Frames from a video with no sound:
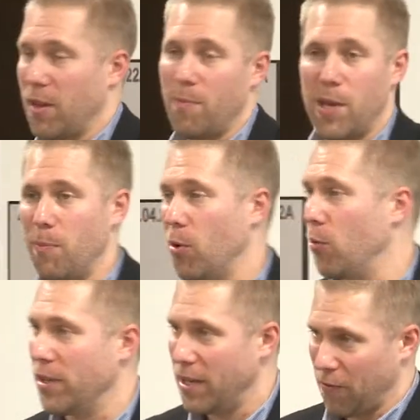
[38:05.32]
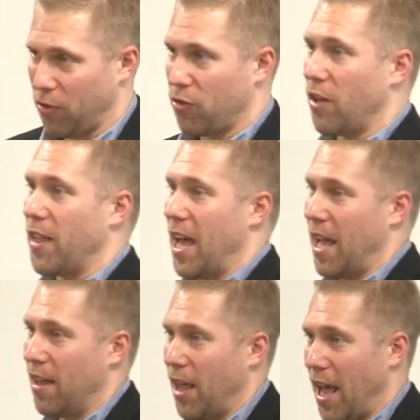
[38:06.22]
than people who never saw that
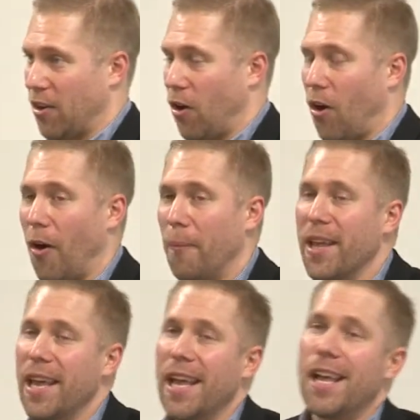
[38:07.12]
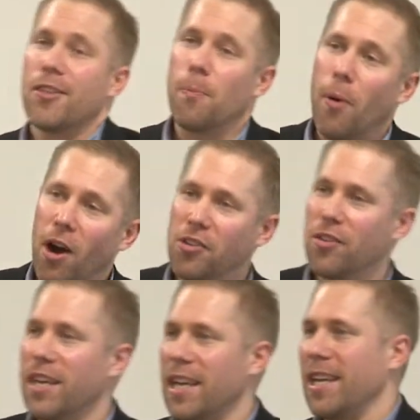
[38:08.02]
at, at all. So,
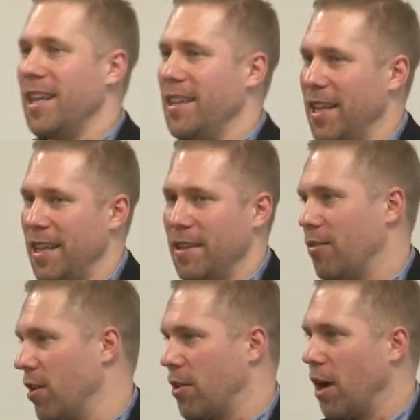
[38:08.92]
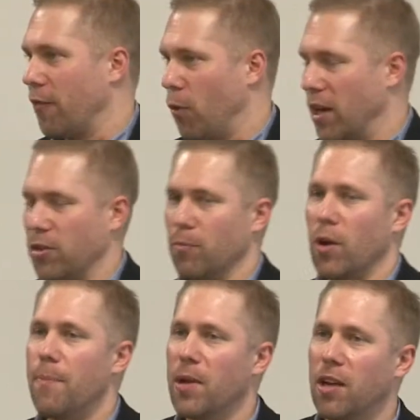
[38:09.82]
partially, this is a tough question,
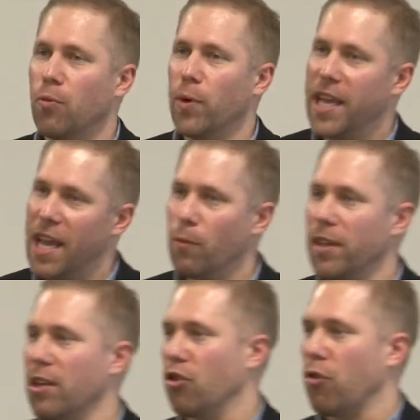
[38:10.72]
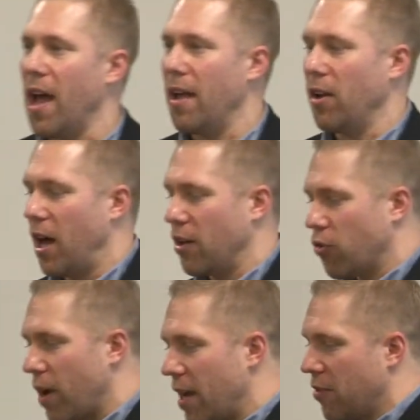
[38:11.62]
right? Because we can't really tra uh,
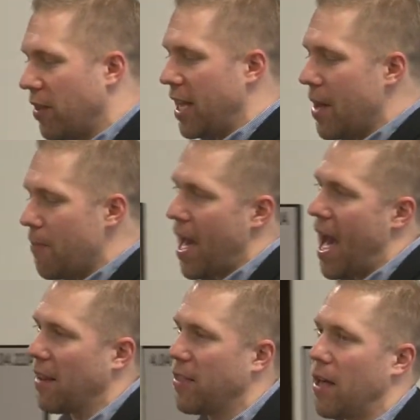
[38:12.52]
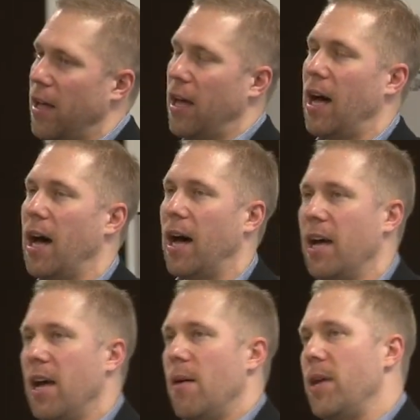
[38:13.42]
trace the impact that uh,
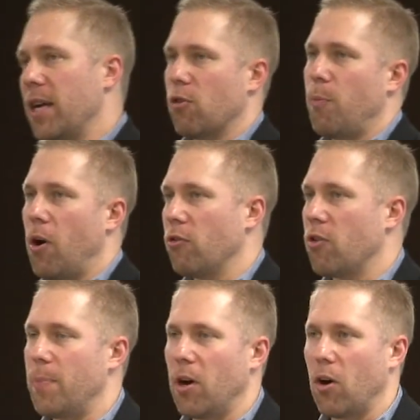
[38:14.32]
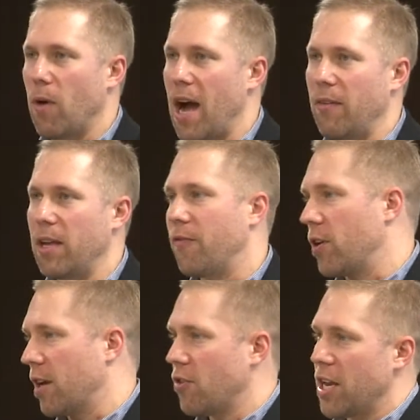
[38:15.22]
being exposed to Bill O'Reilly for
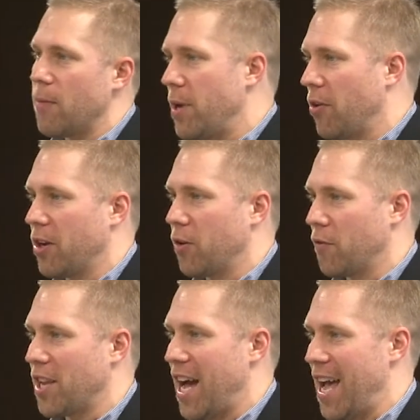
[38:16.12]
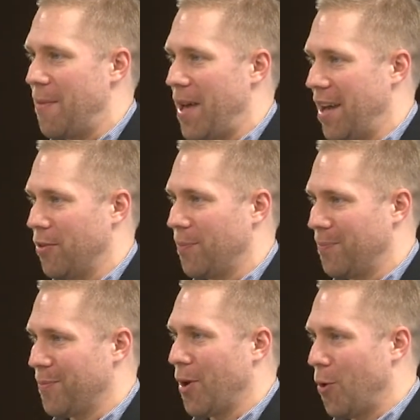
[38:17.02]
an extended period over time has
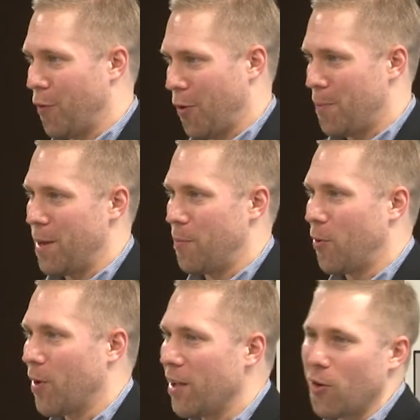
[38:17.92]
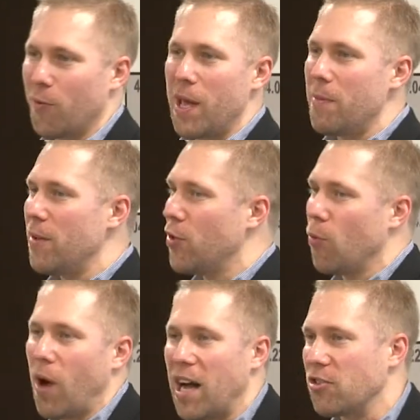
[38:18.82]
over people, right? So maybe if you
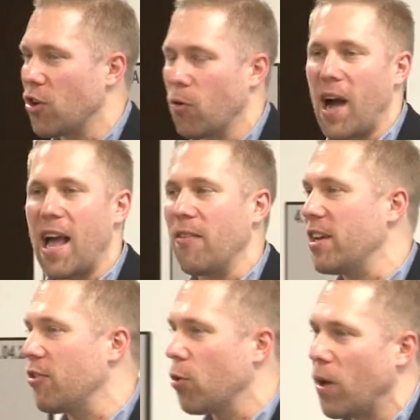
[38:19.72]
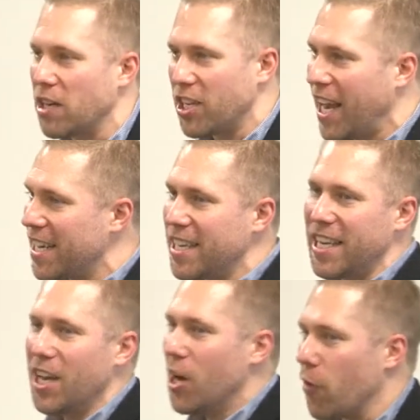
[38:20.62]
watched O'Reilly or you watched
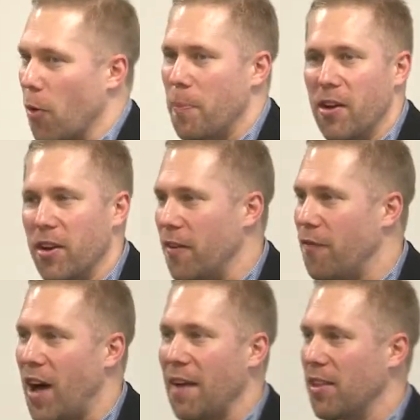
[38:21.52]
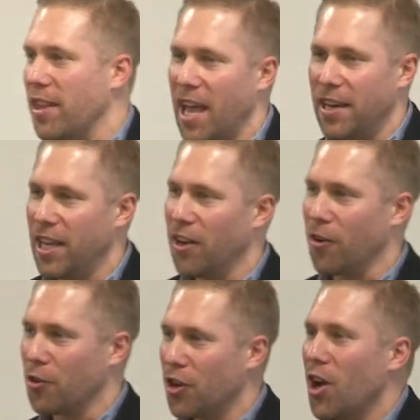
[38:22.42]
Hannity for a period of five to 10
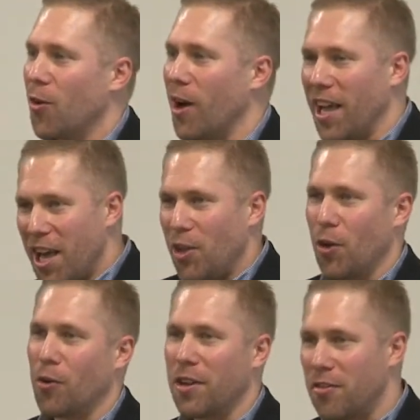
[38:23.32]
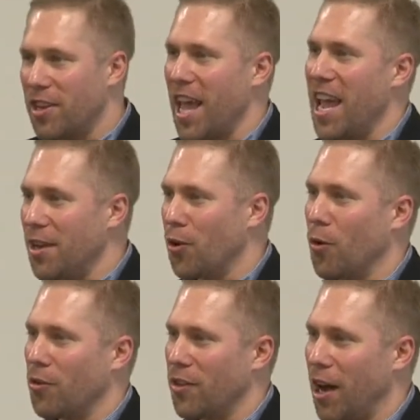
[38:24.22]
years, right, your disdain
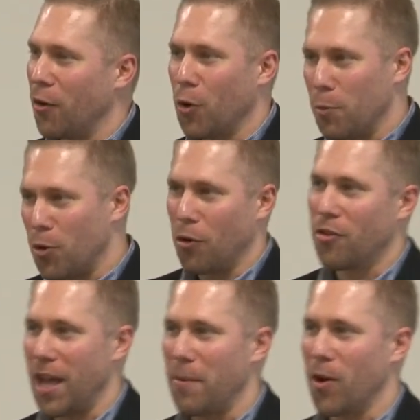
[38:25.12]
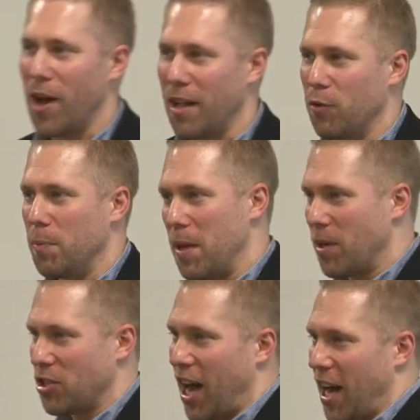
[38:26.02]
towards the outgroup, towards Democrats, would be
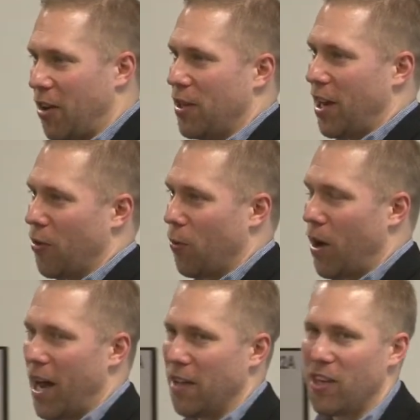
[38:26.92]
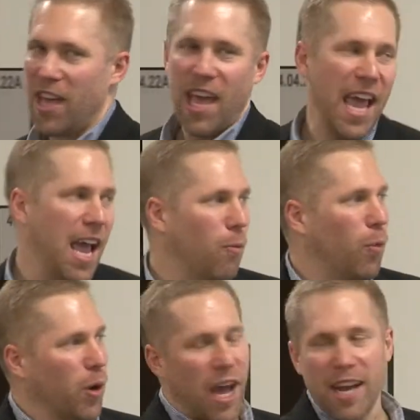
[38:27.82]
much higher than otherwise. And
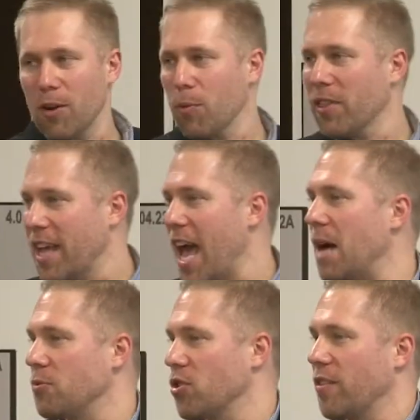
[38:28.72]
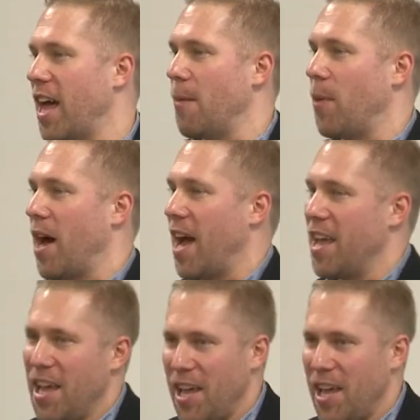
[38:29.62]
we're not going to really capture that by